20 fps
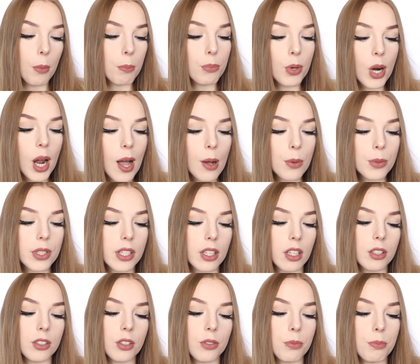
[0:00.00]
browns, a
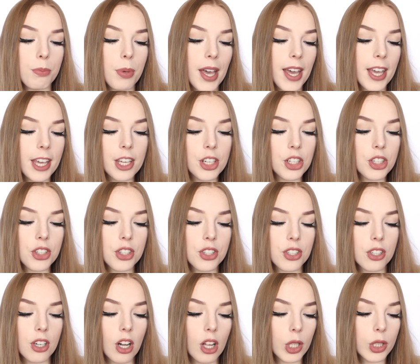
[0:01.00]
lot of beige
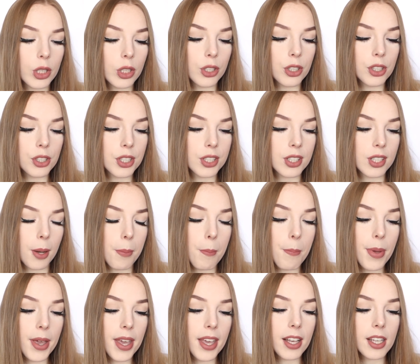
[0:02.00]
colors, some
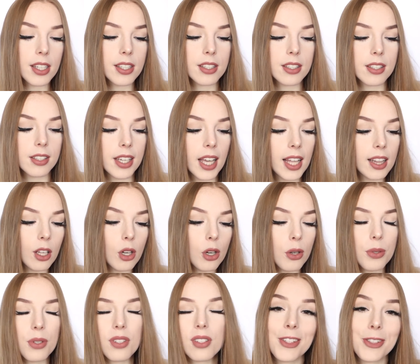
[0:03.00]
pinks,
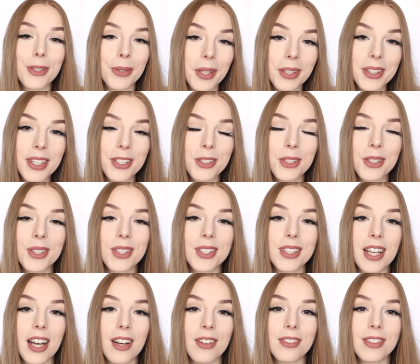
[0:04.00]
yellows, so all that good
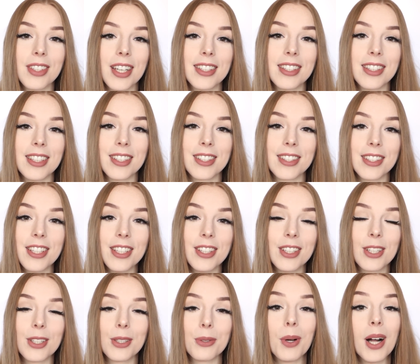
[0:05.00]
stuff that is
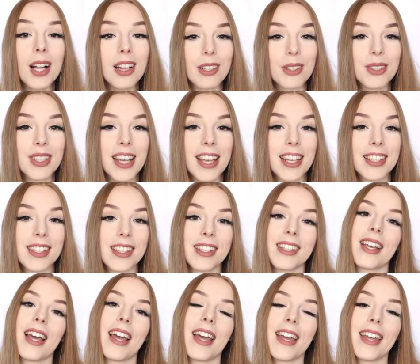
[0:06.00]
needed while
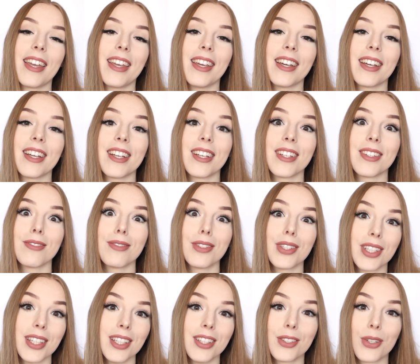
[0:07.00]
creating a
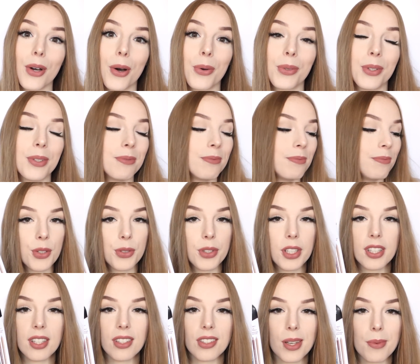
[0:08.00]
skin tone. So
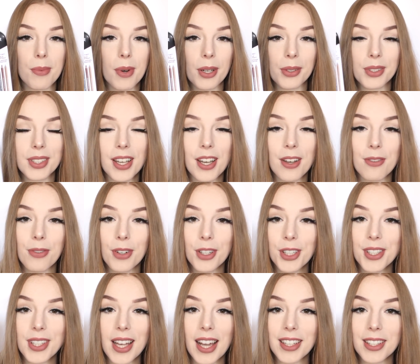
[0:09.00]
this is about the
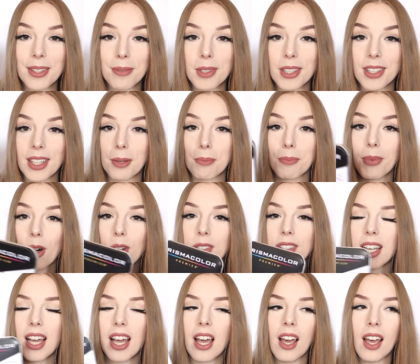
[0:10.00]
first item that I
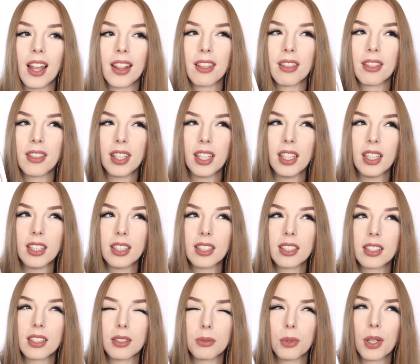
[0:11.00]
bought, and
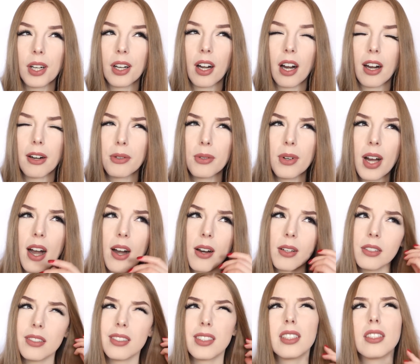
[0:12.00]
these were
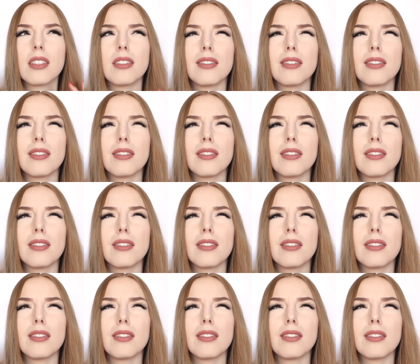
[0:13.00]
around